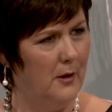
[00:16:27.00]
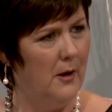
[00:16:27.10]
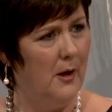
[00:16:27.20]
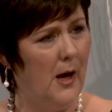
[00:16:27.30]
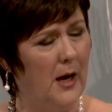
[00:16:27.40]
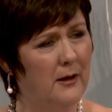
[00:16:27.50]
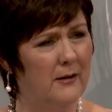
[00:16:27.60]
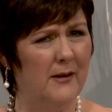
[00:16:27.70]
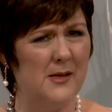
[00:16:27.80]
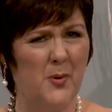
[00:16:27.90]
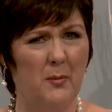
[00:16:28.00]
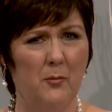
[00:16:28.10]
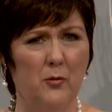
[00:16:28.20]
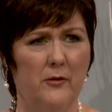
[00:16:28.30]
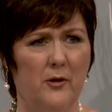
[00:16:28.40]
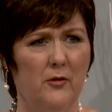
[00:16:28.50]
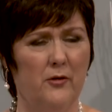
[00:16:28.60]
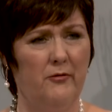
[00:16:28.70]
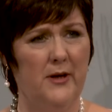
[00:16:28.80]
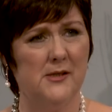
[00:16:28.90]
And I think that's probably one of the
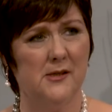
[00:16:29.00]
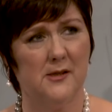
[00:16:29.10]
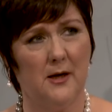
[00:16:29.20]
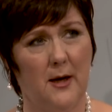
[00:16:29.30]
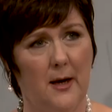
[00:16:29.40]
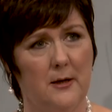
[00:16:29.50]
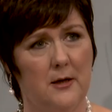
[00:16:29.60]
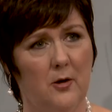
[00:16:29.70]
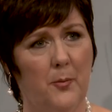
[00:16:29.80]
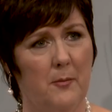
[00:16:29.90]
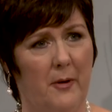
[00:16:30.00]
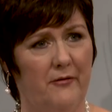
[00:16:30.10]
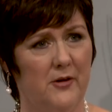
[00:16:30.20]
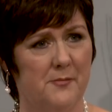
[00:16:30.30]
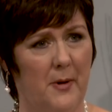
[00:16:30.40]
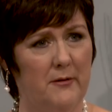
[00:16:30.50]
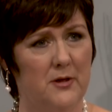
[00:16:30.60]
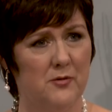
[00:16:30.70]
other reasons that I ended up in my first marriage,